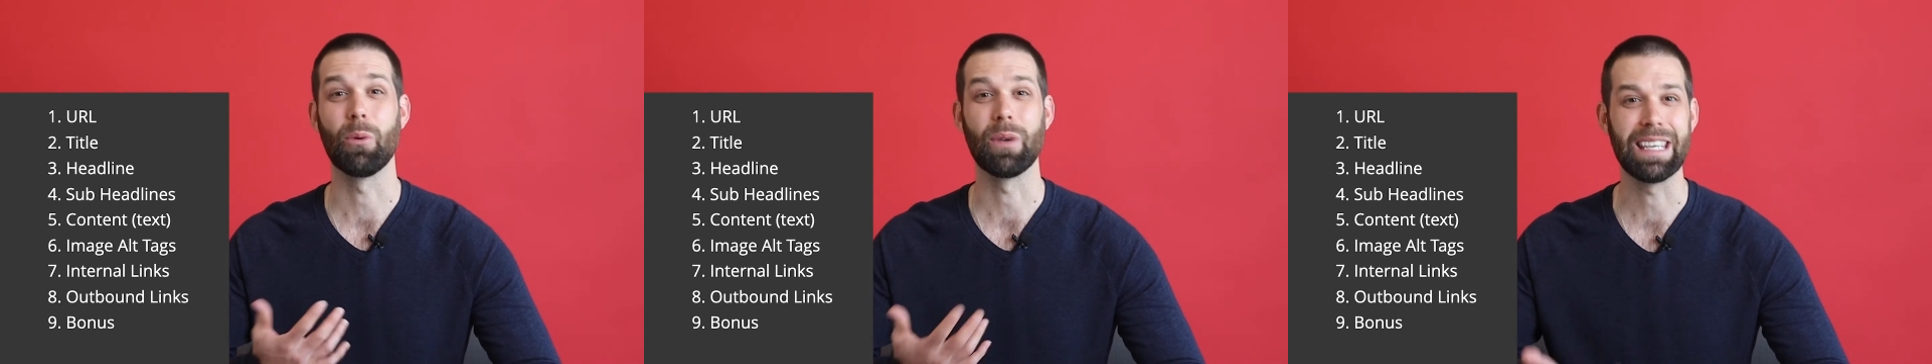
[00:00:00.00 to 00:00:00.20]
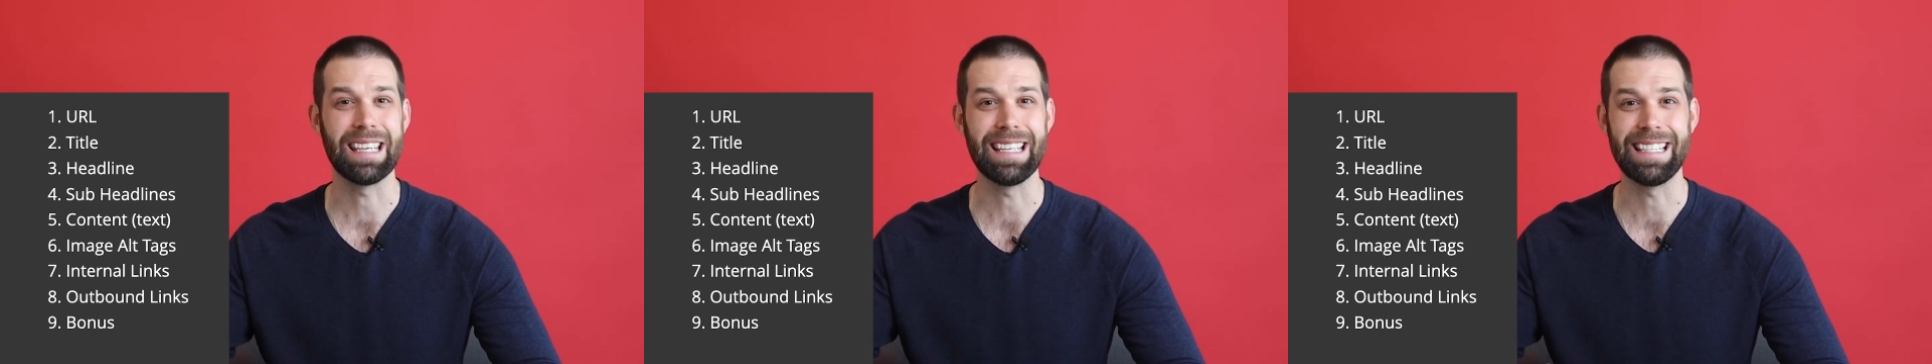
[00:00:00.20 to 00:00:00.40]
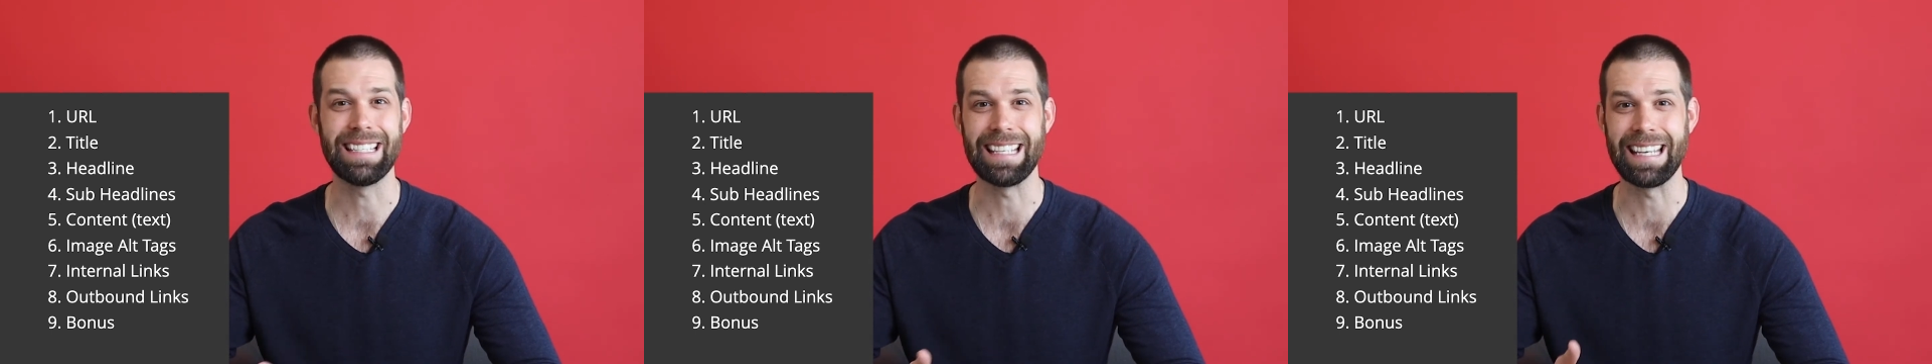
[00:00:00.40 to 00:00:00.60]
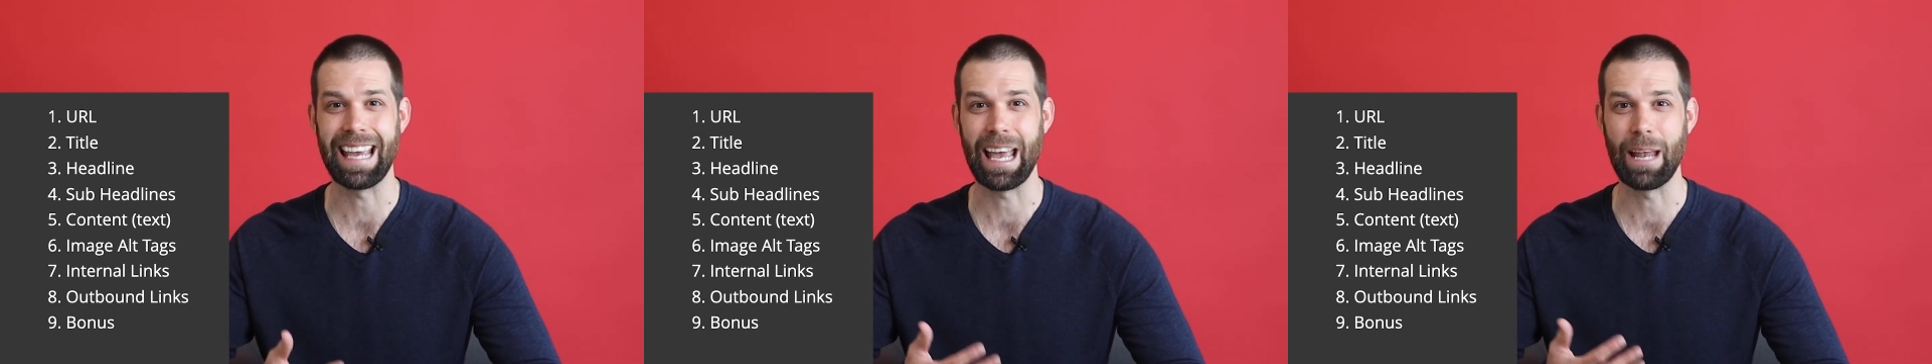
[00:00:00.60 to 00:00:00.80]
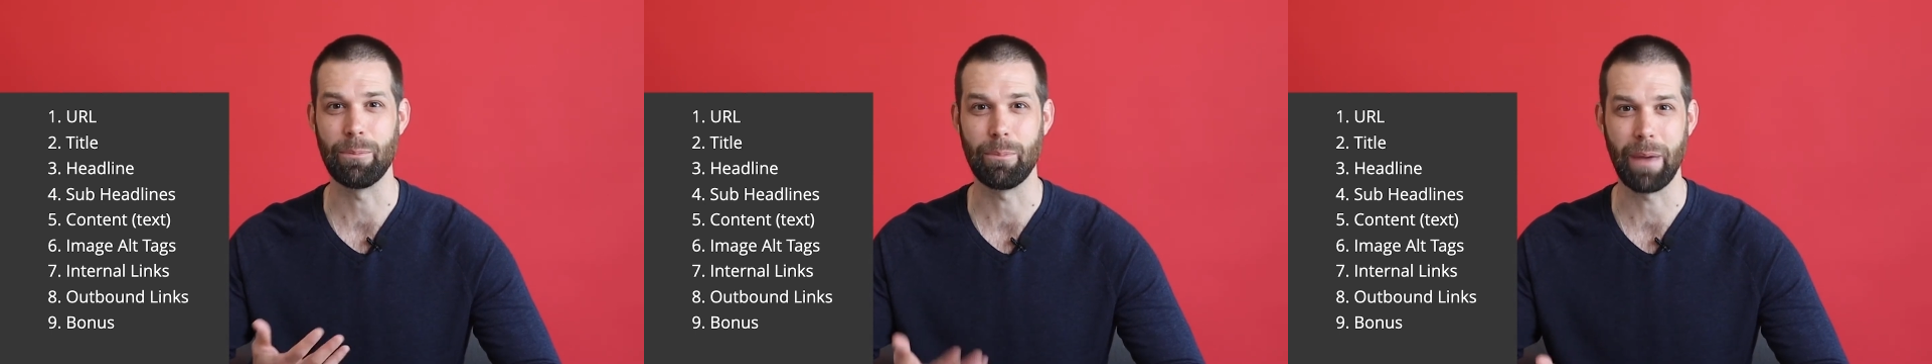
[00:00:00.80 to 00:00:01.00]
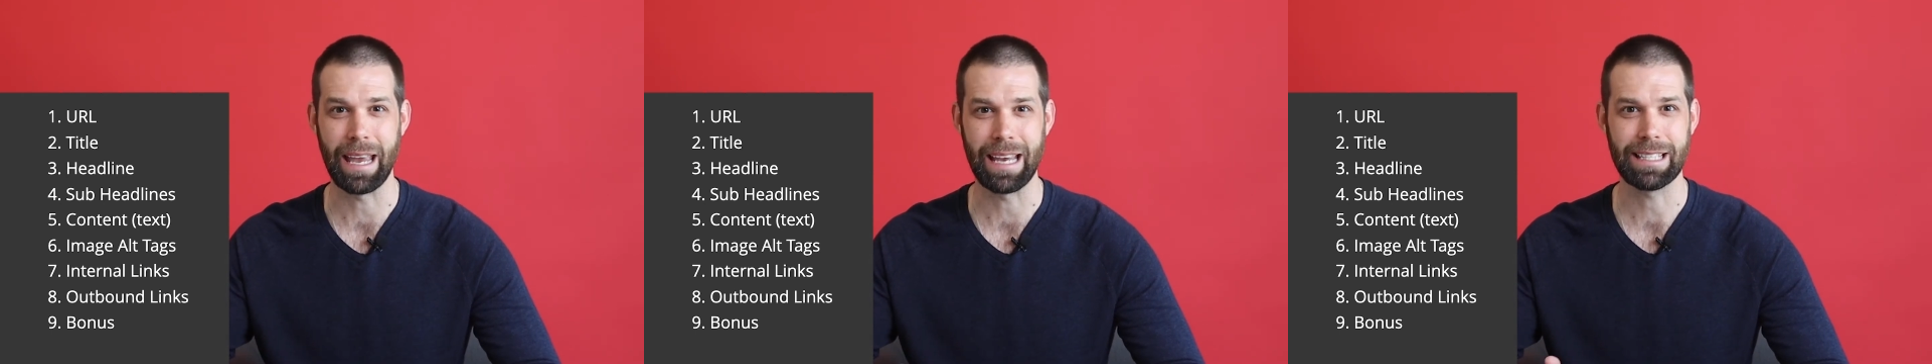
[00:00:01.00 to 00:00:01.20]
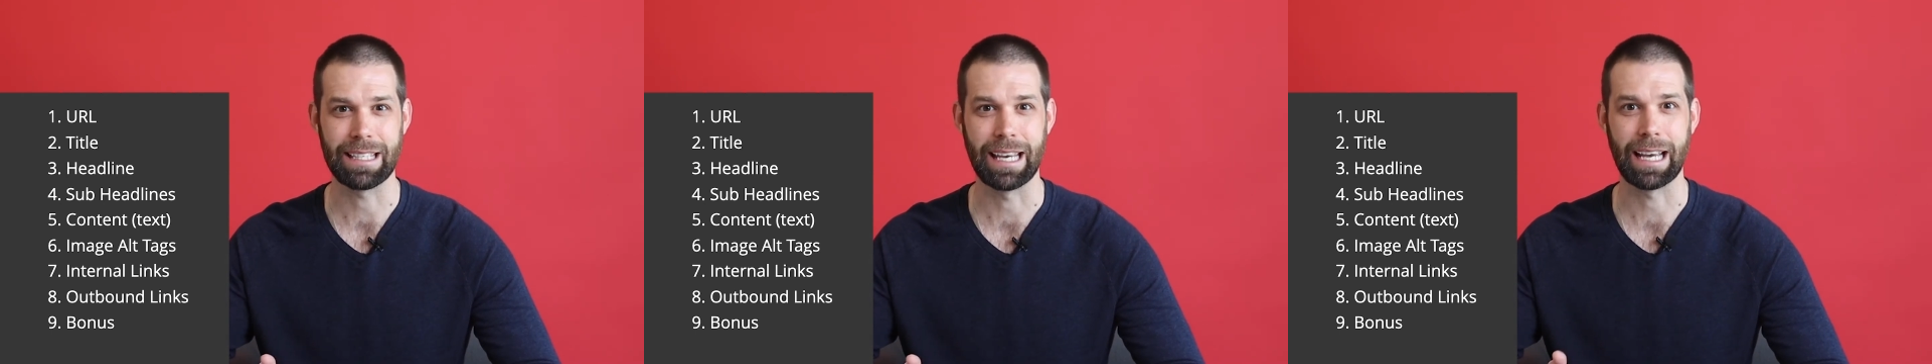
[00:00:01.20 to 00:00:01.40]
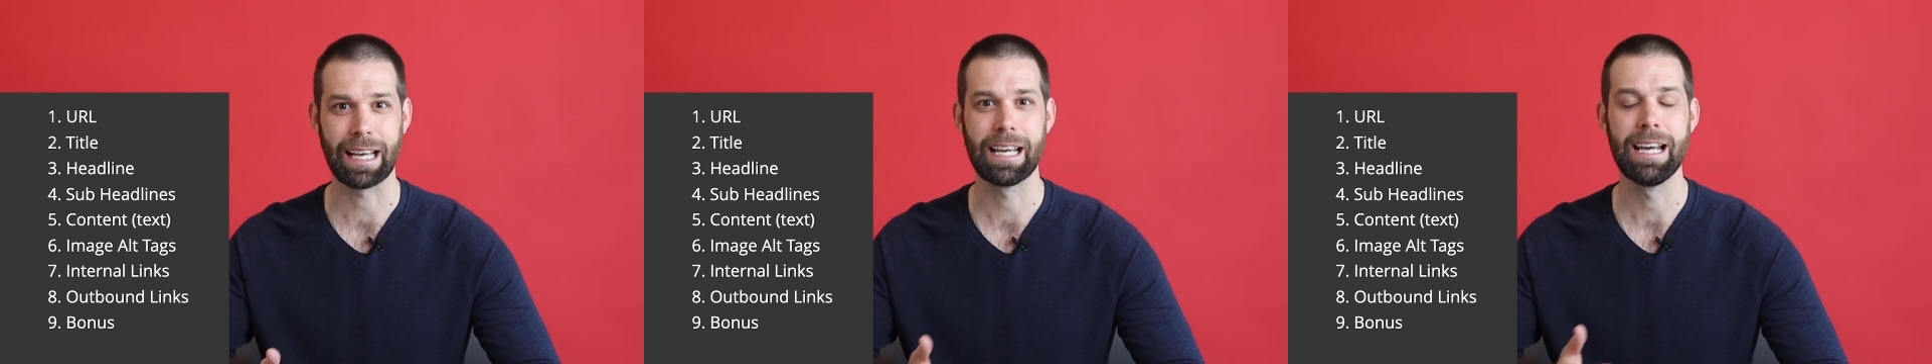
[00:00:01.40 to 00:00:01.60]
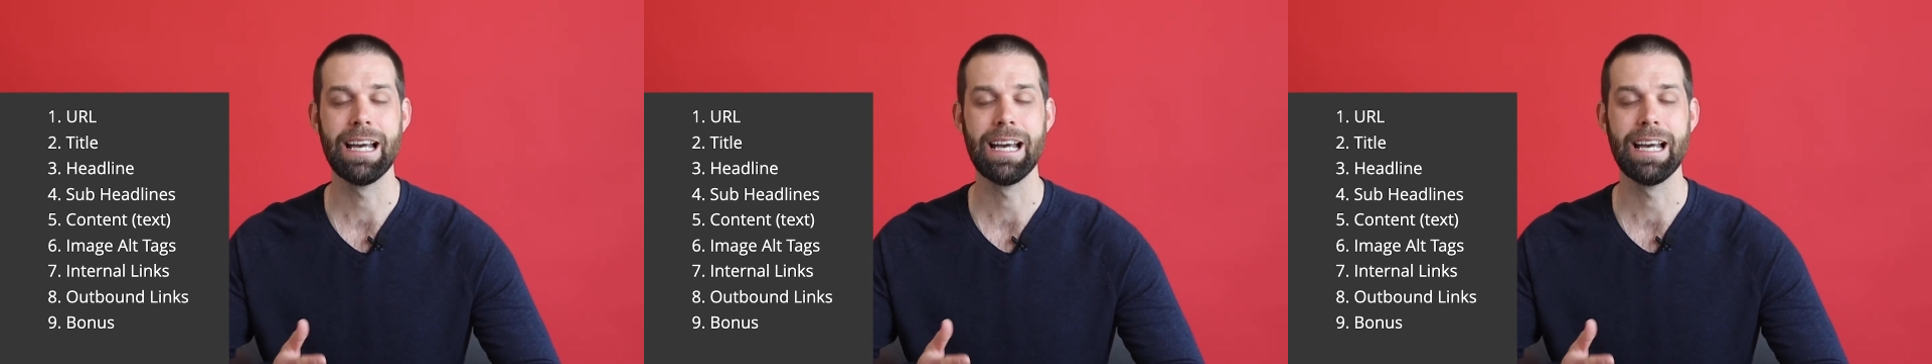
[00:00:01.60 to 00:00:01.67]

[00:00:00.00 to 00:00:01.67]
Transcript: easy and basic